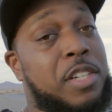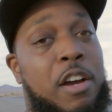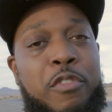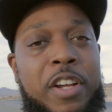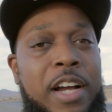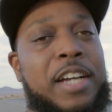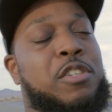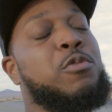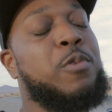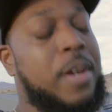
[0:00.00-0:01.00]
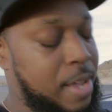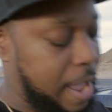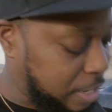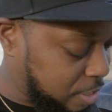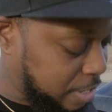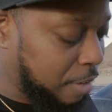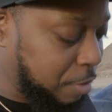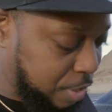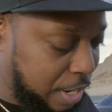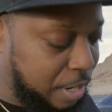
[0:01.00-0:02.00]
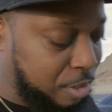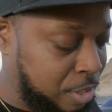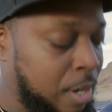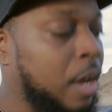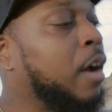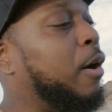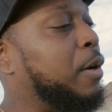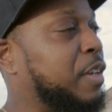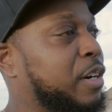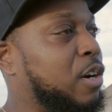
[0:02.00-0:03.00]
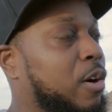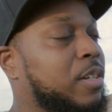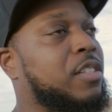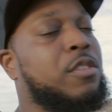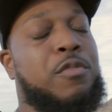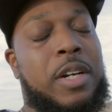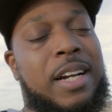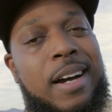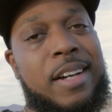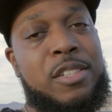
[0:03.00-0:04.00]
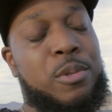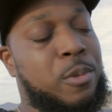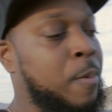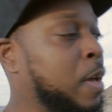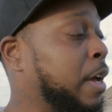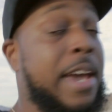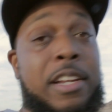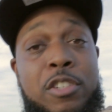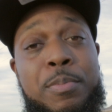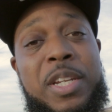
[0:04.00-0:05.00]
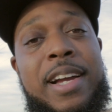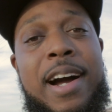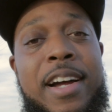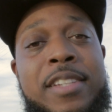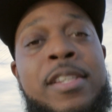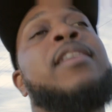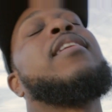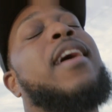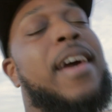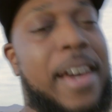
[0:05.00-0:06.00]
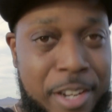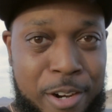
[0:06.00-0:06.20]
is not for the guys who actually have the tires on their car. This is for the guys who, and excuse me, the guys and the